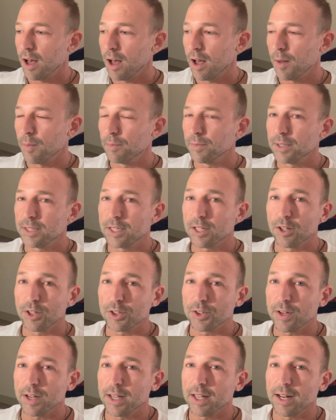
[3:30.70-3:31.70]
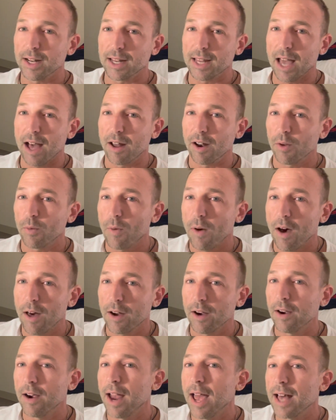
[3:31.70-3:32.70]
still drinking a gallon of
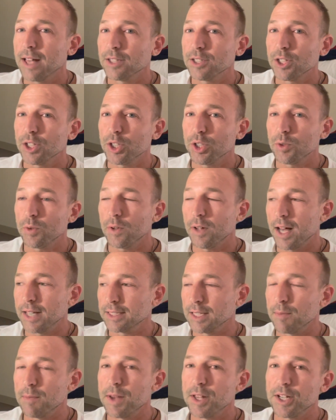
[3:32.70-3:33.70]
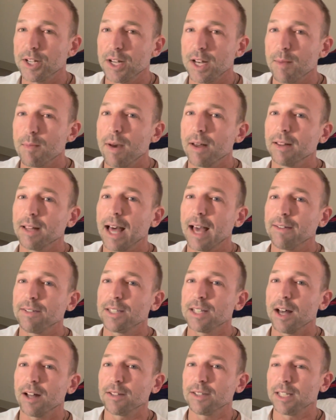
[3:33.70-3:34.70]
water as usual, as I mentioned in my
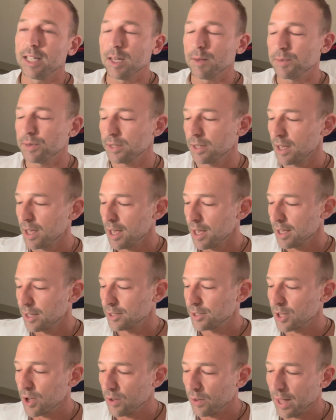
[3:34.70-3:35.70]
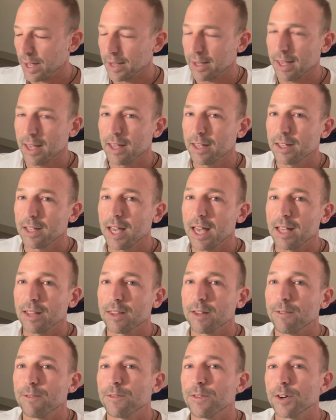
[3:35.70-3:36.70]
lifestyle tips. So like the
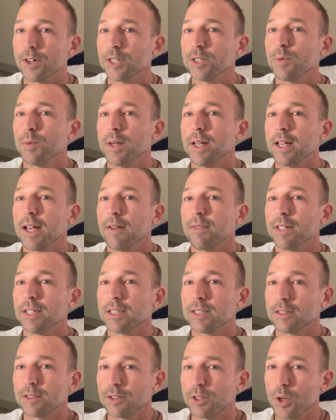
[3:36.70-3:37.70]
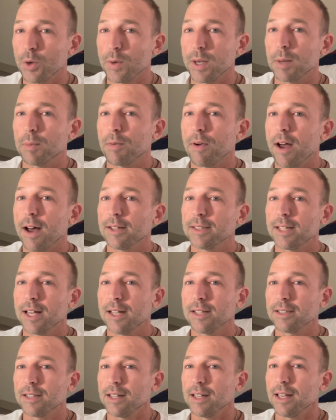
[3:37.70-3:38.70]
first week of this 2-week
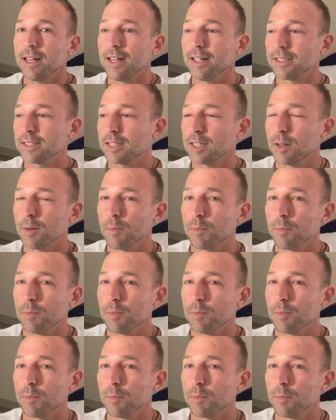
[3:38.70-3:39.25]
process is do